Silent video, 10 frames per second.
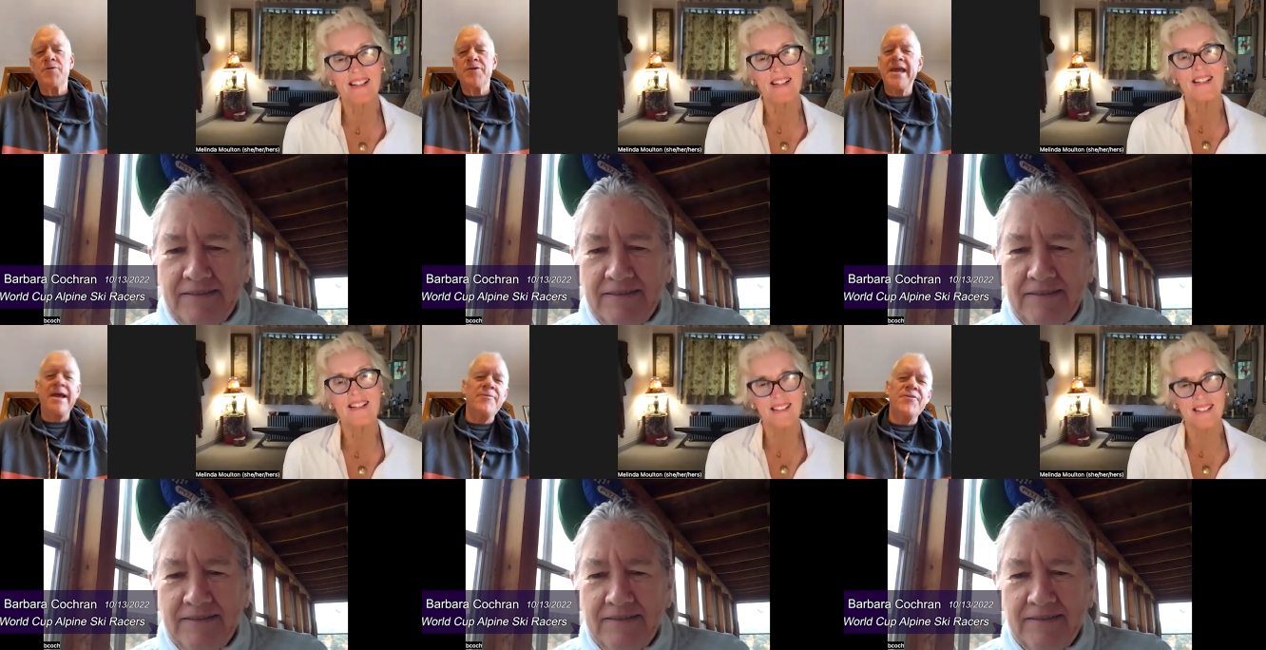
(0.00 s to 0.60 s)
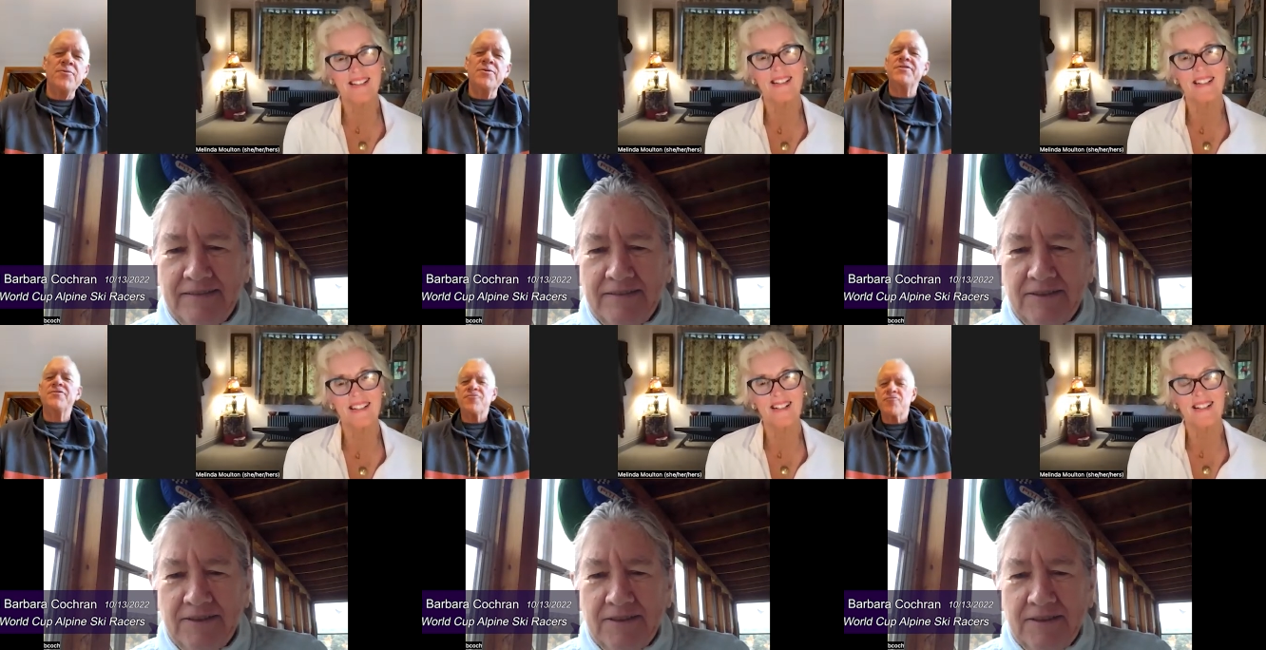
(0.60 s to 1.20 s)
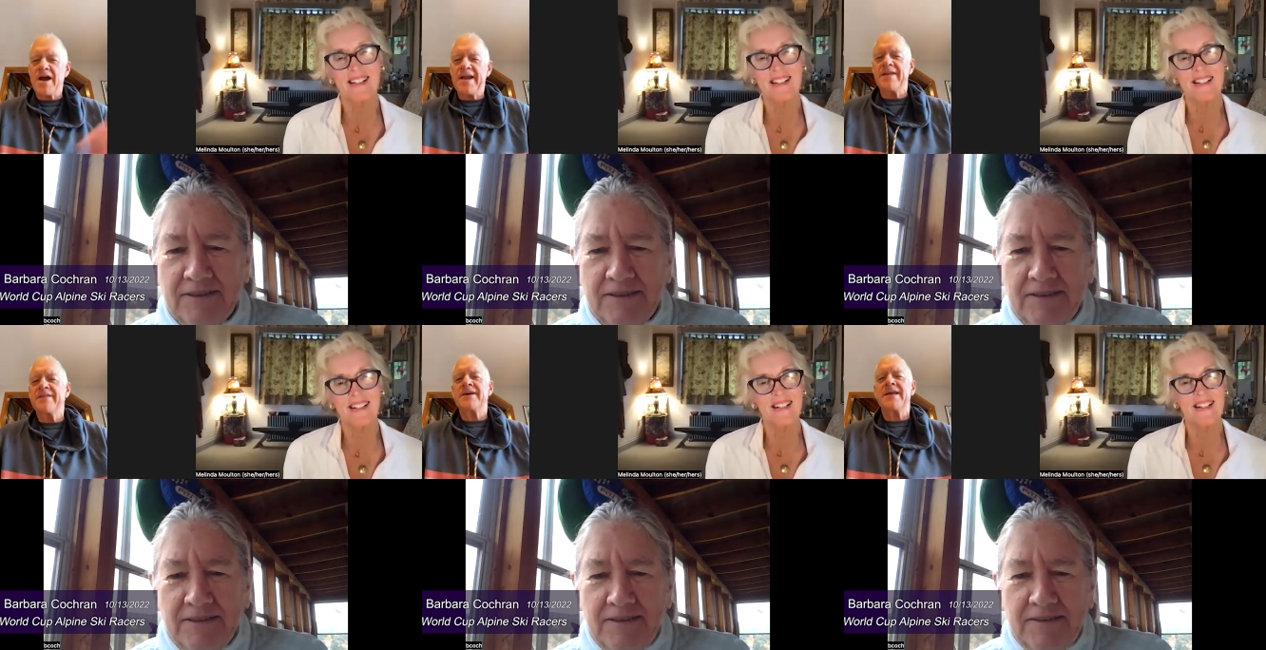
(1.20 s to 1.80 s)
Speaker 1: New Hampshire, which is right
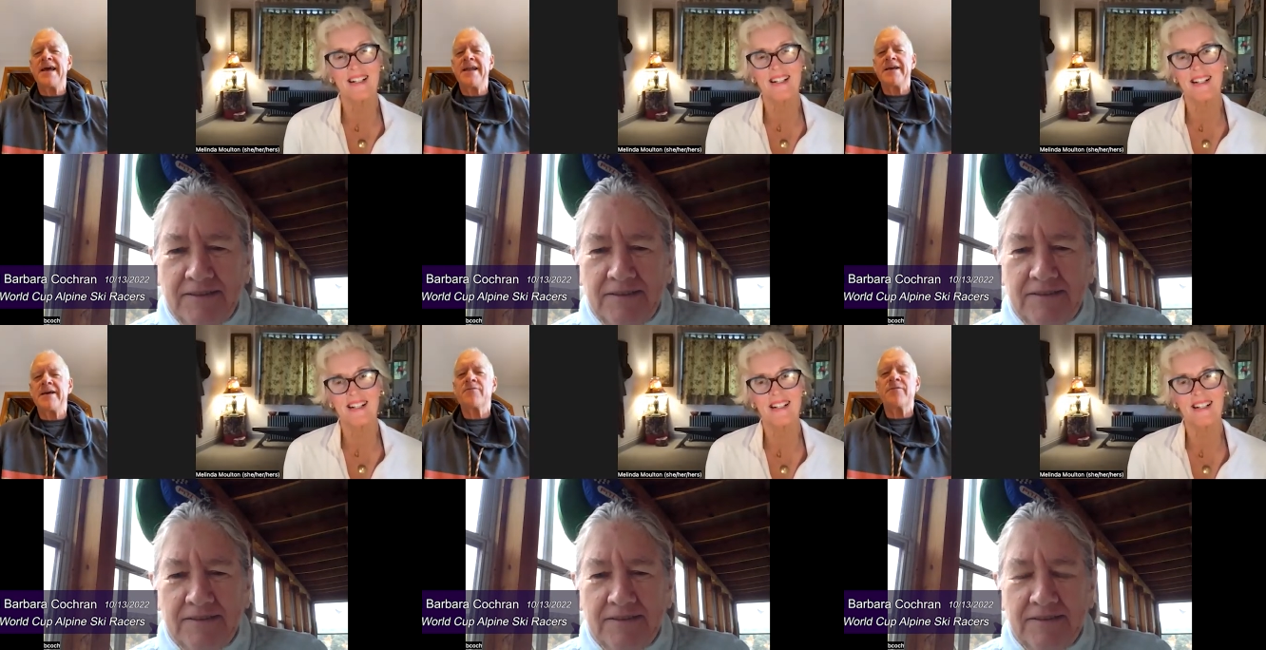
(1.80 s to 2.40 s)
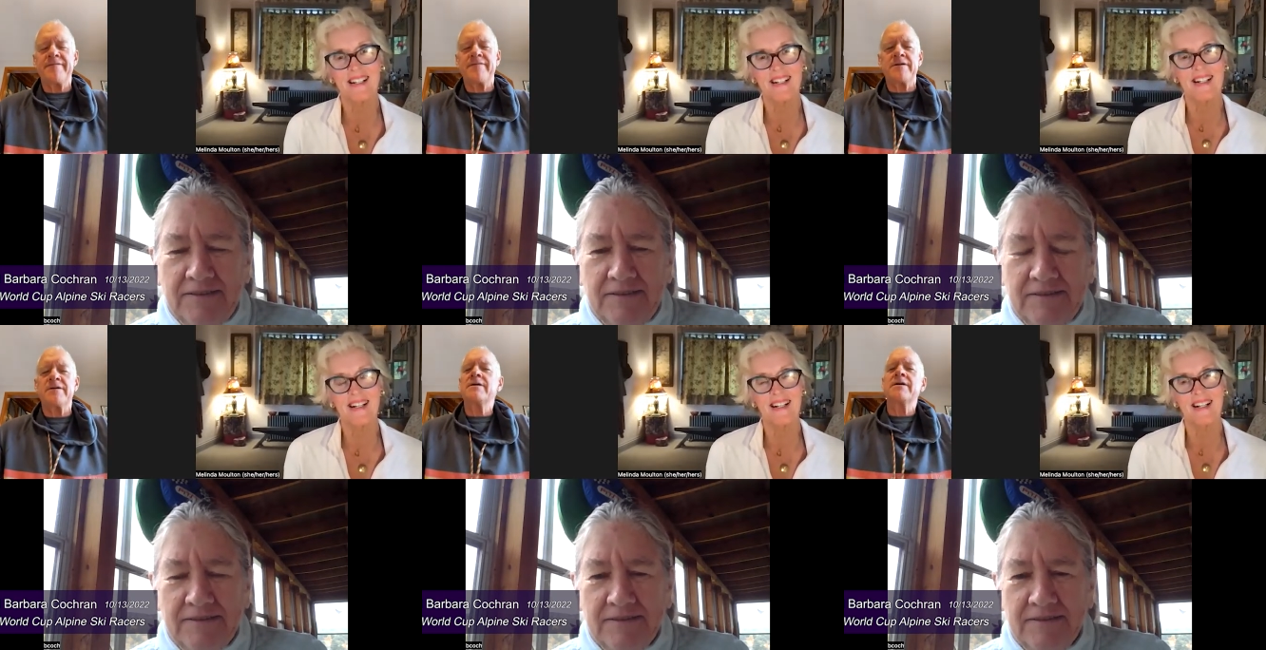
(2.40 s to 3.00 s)
on the Connecticut River.